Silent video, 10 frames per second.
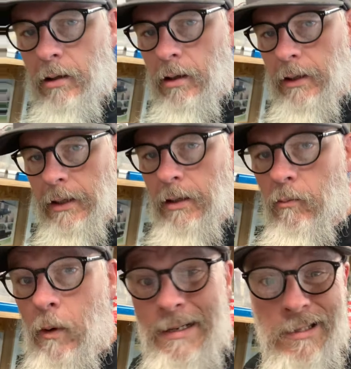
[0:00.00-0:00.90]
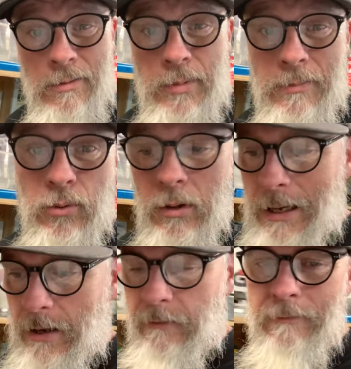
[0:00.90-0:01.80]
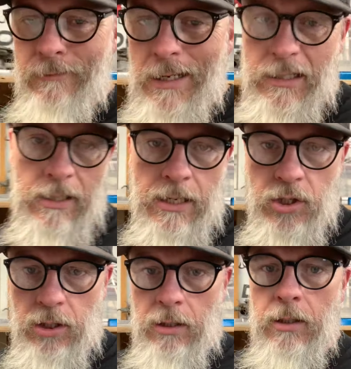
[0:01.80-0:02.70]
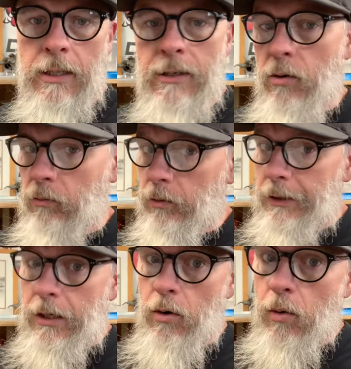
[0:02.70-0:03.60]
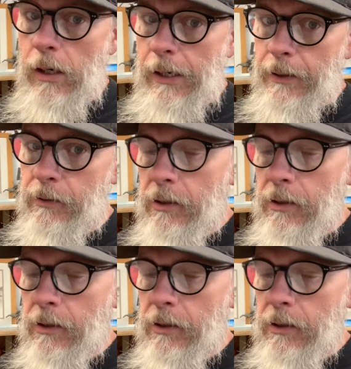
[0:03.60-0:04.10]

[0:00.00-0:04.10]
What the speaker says: on why some people have detonation and they don't really know why.